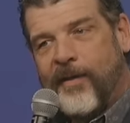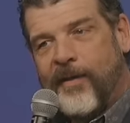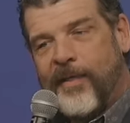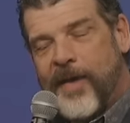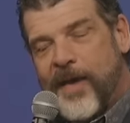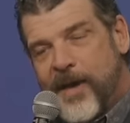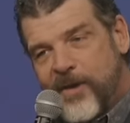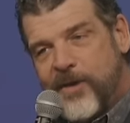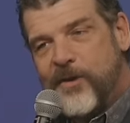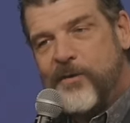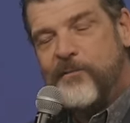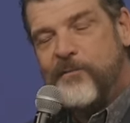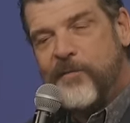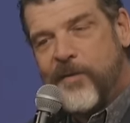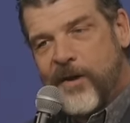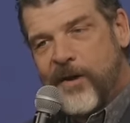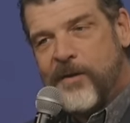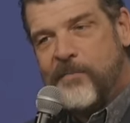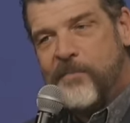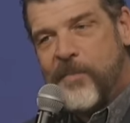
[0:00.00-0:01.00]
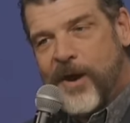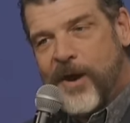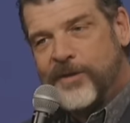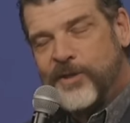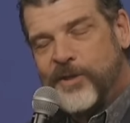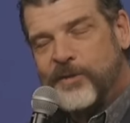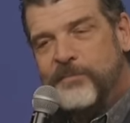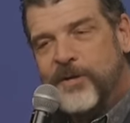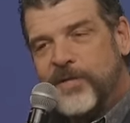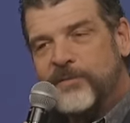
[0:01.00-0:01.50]
Thank you very
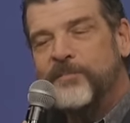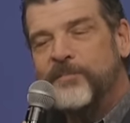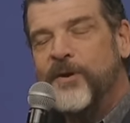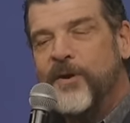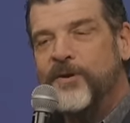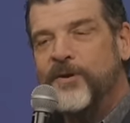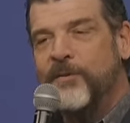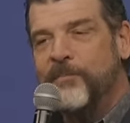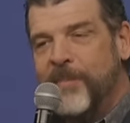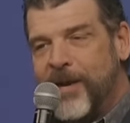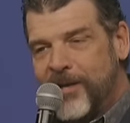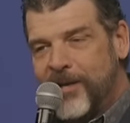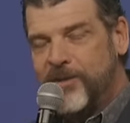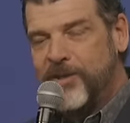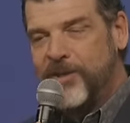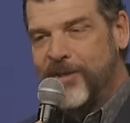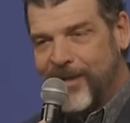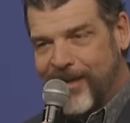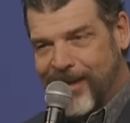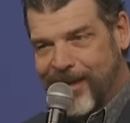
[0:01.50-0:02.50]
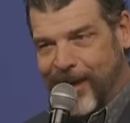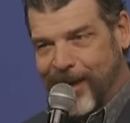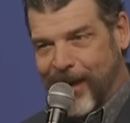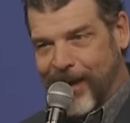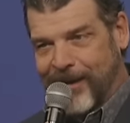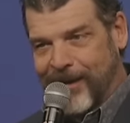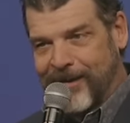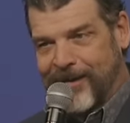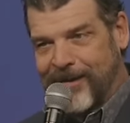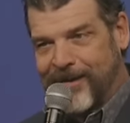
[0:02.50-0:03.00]
much. You must be on your medicine again.